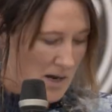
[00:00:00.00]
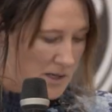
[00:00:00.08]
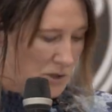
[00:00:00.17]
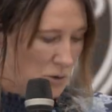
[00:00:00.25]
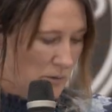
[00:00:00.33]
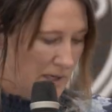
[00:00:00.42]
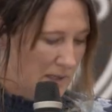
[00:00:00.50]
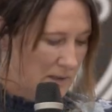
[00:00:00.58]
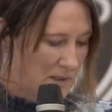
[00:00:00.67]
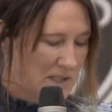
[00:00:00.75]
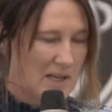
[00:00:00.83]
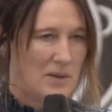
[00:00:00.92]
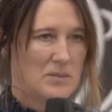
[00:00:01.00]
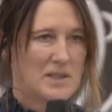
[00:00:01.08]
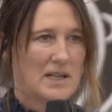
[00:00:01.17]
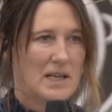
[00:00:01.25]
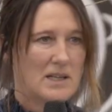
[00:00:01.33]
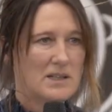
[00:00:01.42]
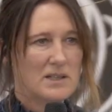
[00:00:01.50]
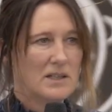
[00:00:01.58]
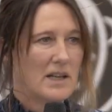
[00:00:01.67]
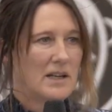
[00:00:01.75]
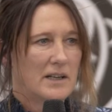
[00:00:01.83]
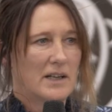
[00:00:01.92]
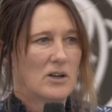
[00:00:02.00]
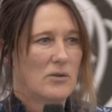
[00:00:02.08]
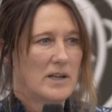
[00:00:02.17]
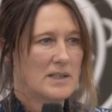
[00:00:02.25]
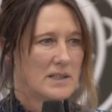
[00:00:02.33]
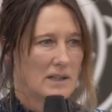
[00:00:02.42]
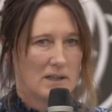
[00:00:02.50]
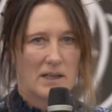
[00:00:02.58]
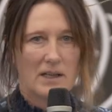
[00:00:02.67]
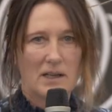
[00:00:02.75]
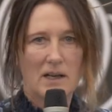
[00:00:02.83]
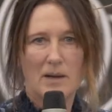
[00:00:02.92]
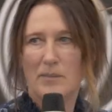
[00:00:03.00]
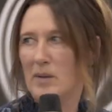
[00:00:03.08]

joining teams and an increase in club